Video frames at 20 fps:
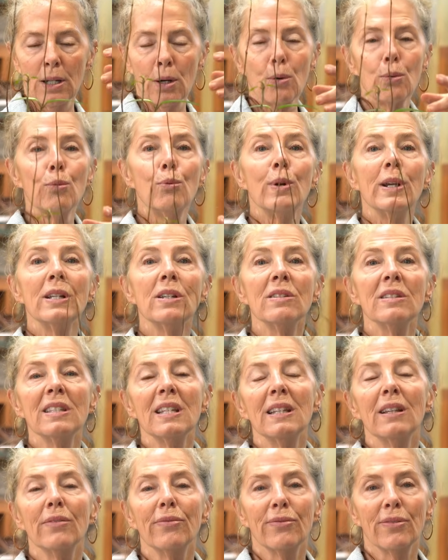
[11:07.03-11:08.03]
When you see
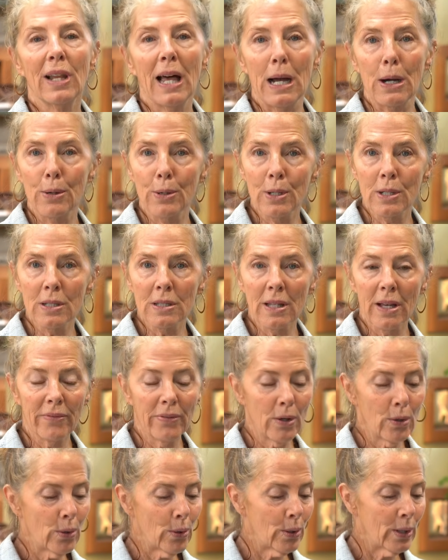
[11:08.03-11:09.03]
the flowers of a
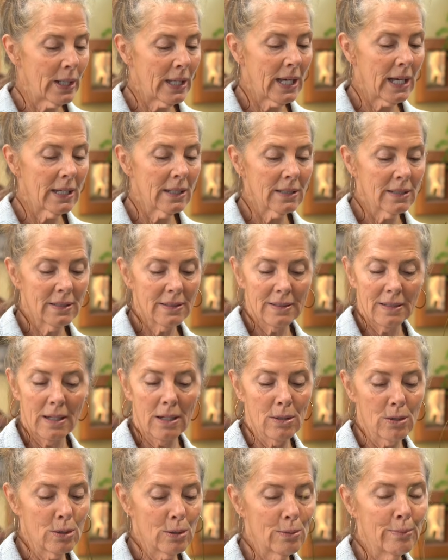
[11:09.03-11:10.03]
Hoya,
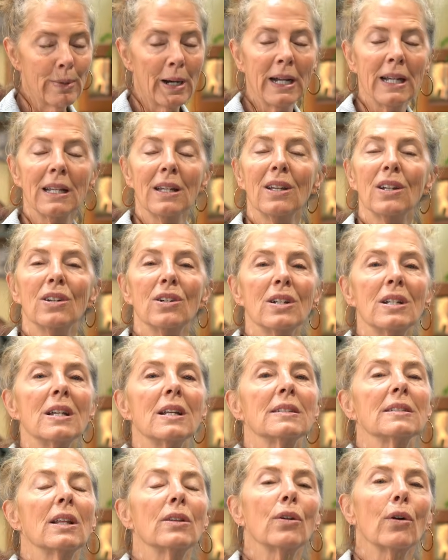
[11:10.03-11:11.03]
oh my
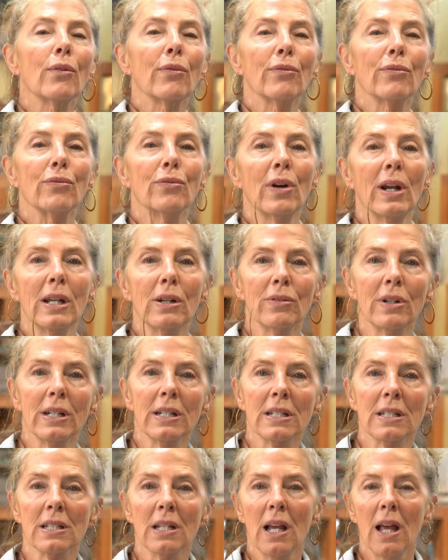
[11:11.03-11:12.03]
goodness, they're
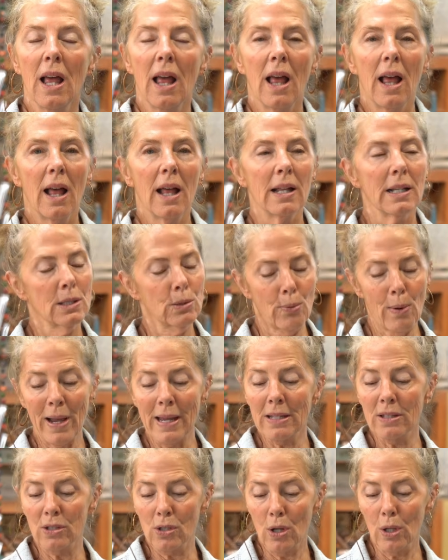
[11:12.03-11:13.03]
fragrant. It's why
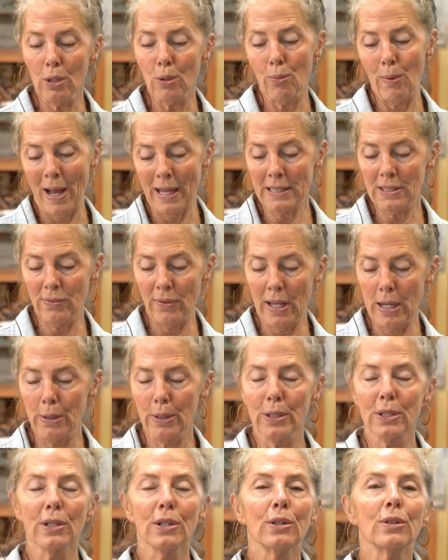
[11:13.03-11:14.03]
it's called a wax flower
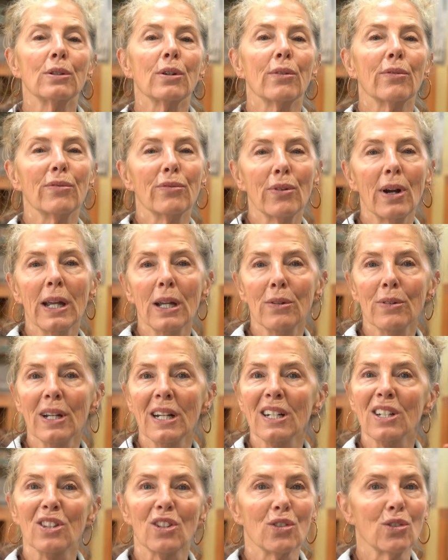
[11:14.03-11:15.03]
too. They're
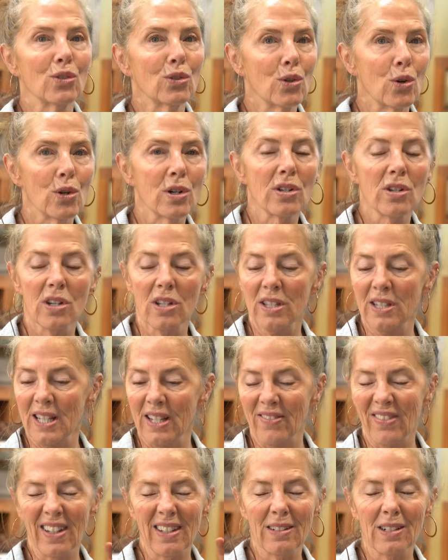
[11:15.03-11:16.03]
fragrant, they're gorgeous, they
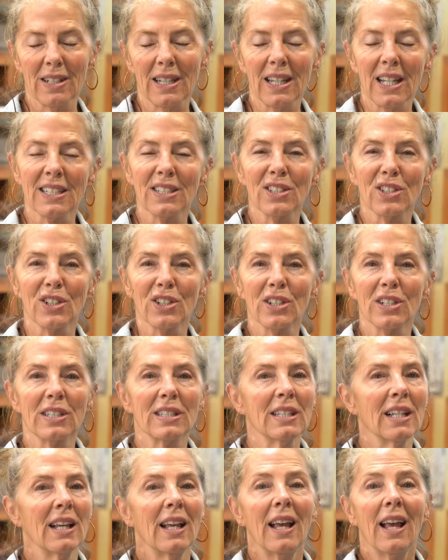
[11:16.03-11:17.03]

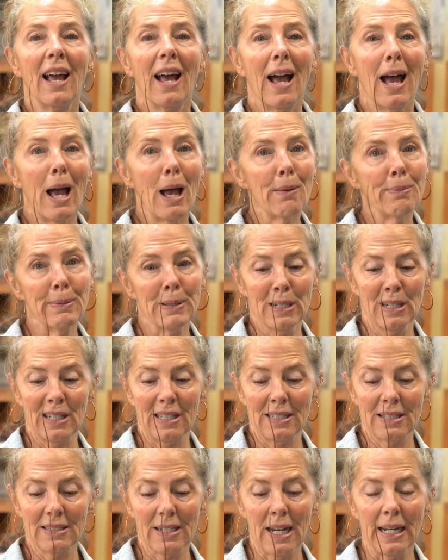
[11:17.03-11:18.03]
clusters, absolutely
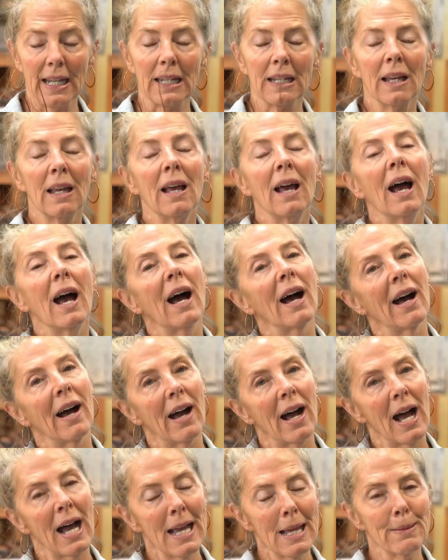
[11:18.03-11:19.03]
stunning.
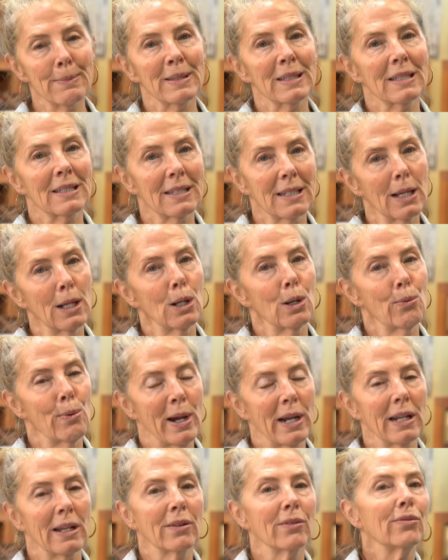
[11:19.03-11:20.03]
I am still
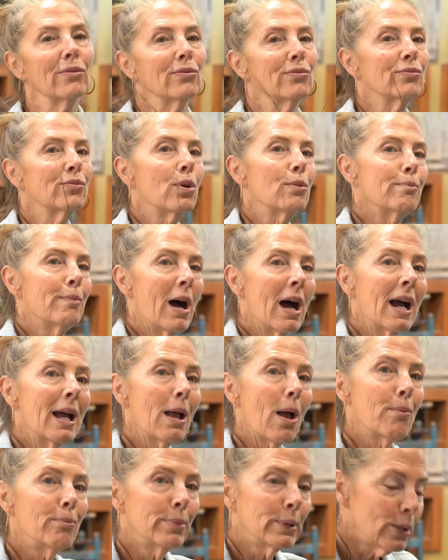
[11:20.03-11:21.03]
waiting for my
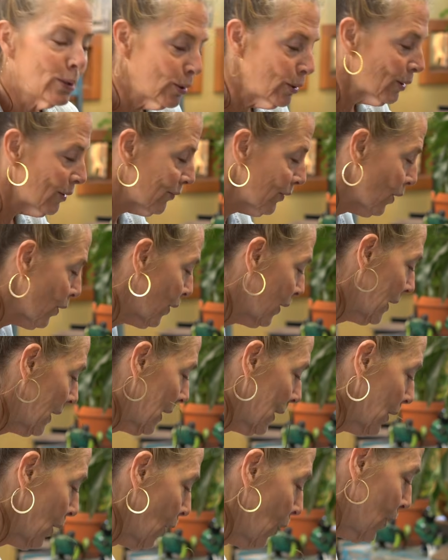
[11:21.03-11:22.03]
beautiful Hoya
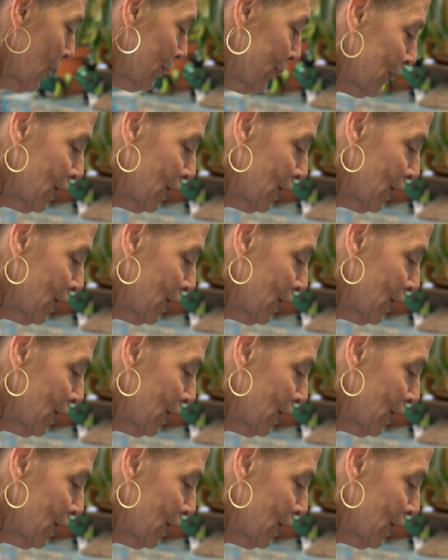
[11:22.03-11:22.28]
at home